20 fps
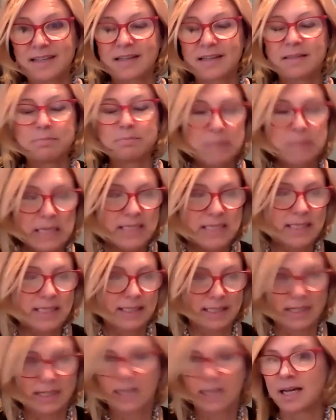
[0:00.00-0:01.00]

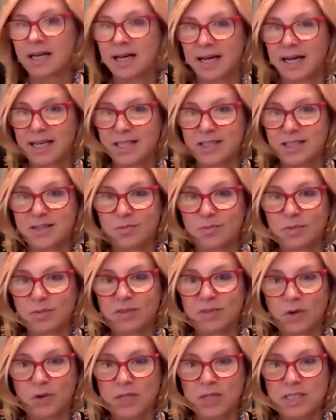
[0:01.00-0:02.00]
immediately aligned with
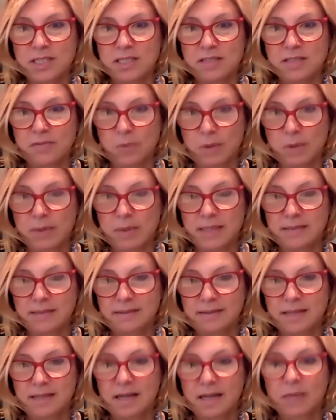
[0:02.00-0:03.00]
Voices of Women
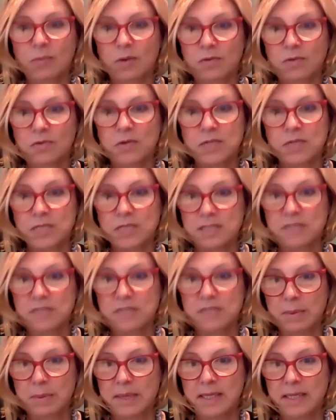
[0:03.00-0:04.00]
and what Voices of
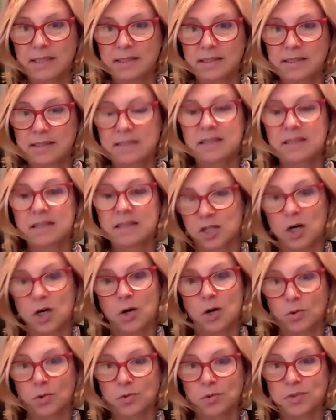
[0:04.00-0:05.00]
Women's
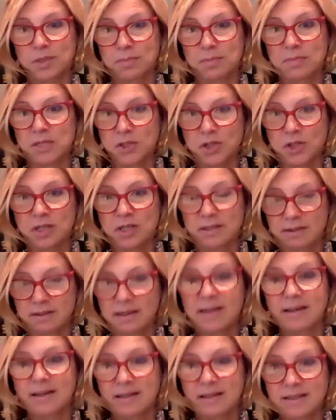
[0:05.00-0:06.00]
goals and mission
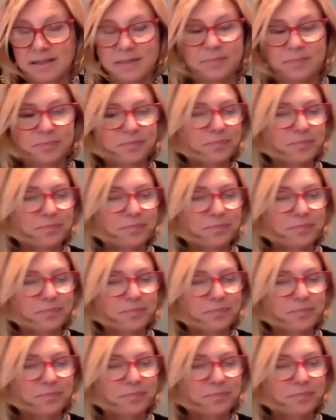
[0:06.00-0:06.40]
is.